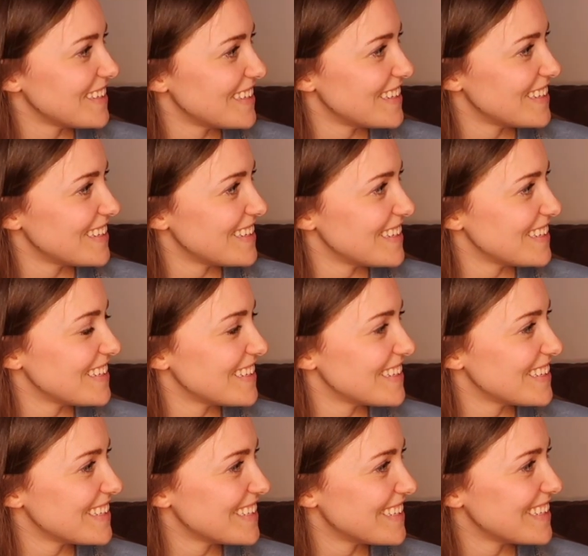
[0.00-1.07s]

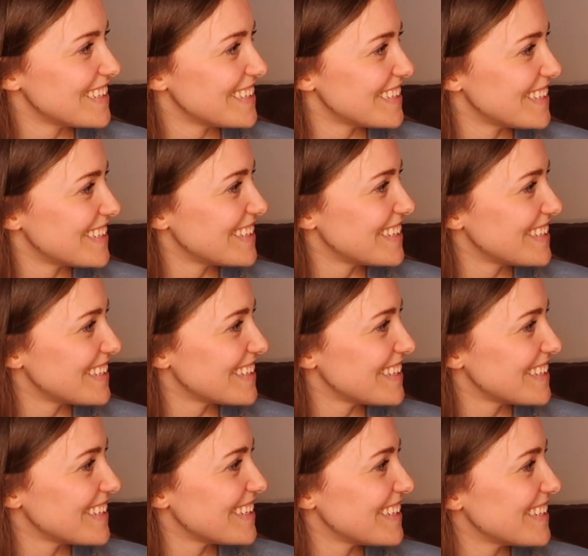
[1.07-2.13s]

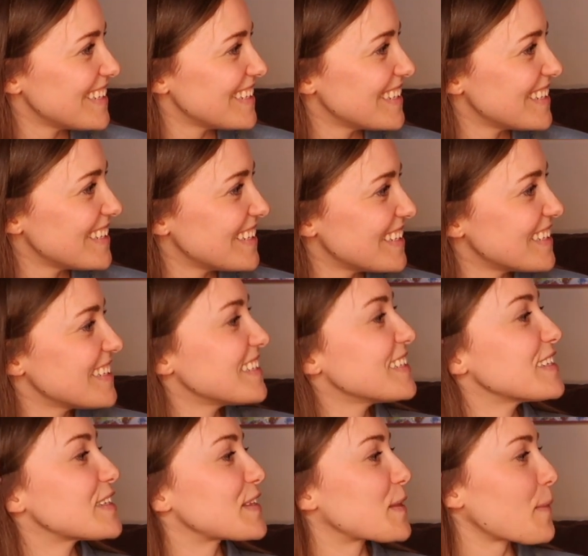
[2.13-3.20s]

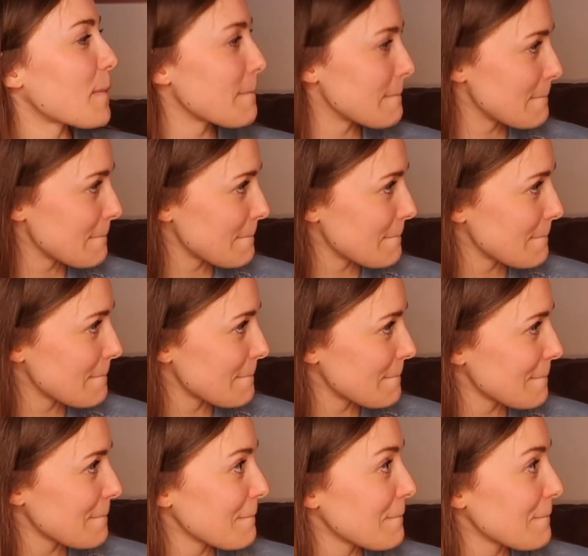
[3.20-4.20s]
[no speech]